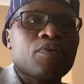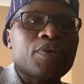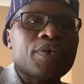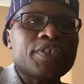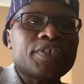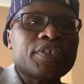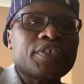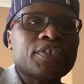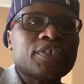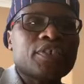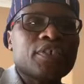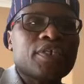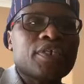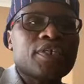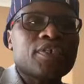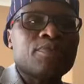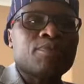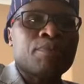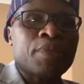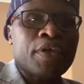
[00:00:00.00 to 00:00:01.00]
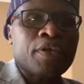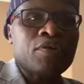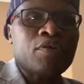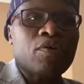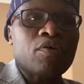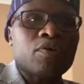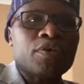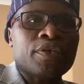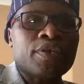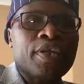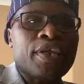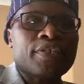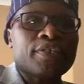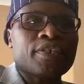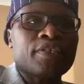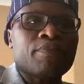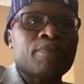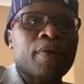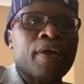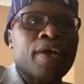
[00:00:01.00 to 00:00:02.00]
which is being
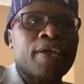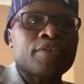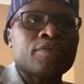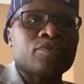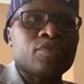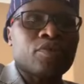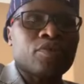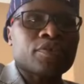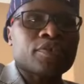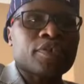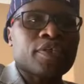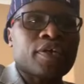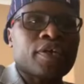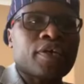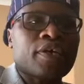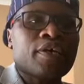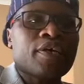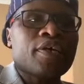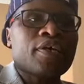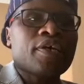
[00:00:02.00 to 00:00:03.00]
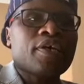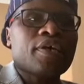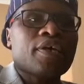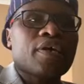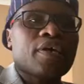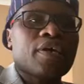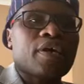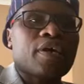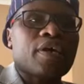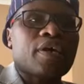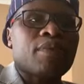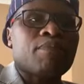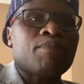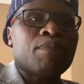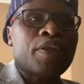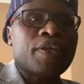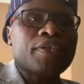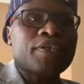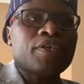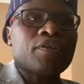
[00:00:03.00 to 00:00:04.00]
coordinated by Dr. Uh,
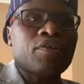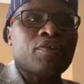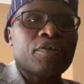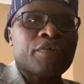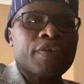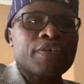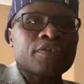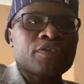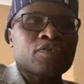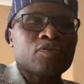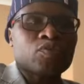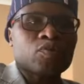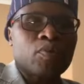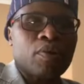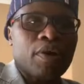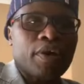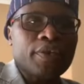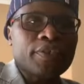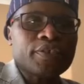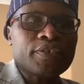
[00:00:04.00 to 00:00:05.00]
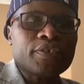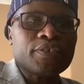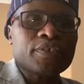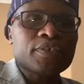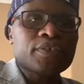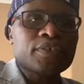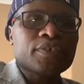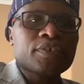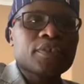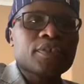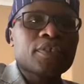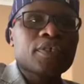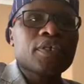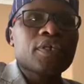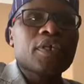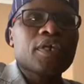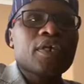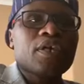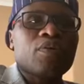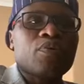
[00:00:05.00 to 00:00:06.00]
Blakey Lawrence Swart.
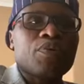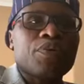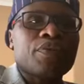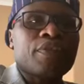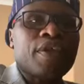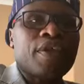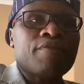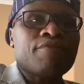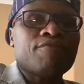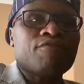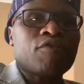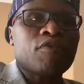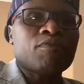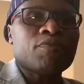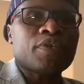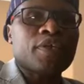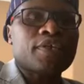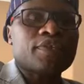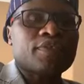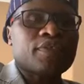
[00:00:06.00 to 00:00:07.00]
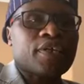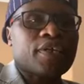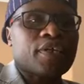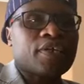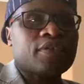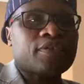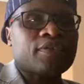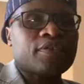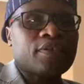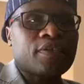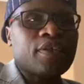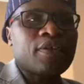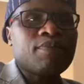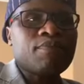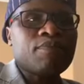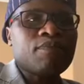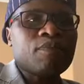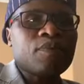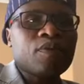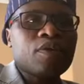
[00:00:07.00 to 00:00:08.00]
We then formed a second
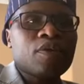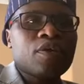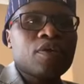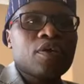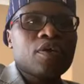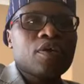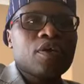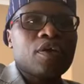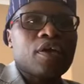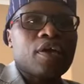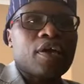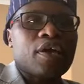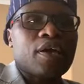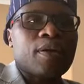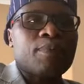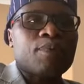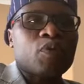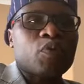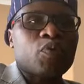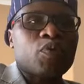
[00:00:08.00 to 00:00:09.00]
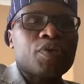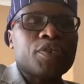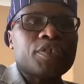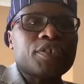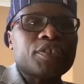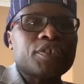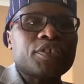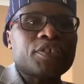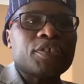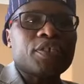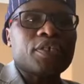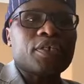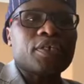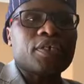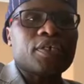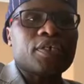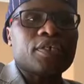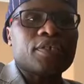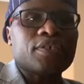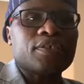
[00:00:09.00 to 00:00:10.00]
team, um, which
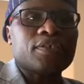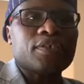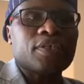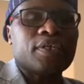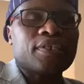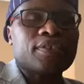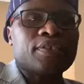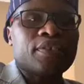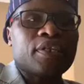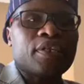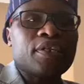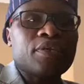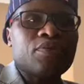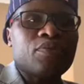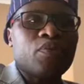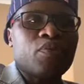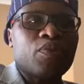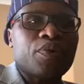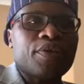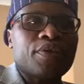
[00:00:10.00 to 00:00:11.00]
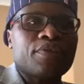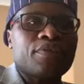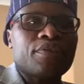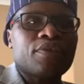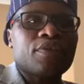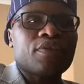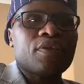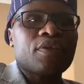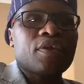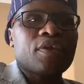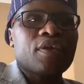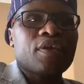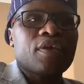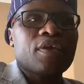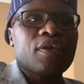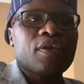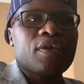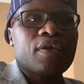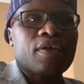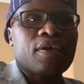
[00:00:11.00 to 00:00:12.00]
is dealing with
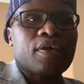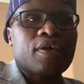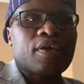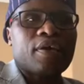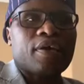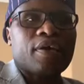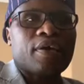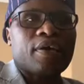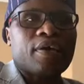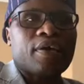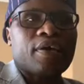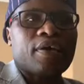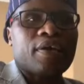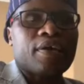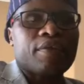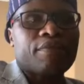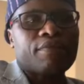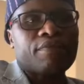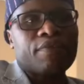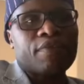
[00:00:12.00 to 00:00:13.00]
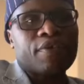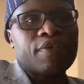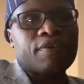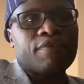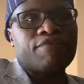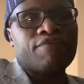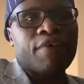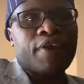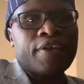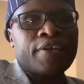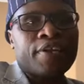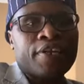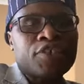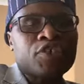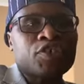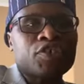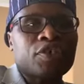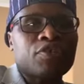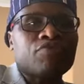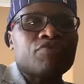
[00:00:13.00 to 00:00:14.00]
uh, the
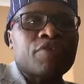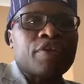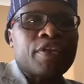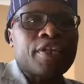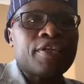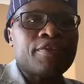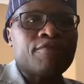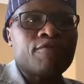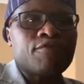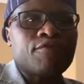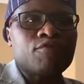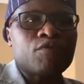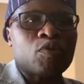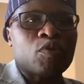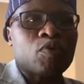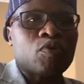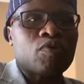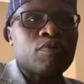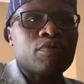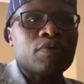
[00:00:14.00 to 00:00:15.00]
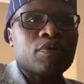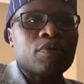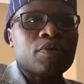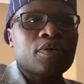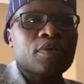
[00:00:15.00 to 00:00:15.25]
financial relief for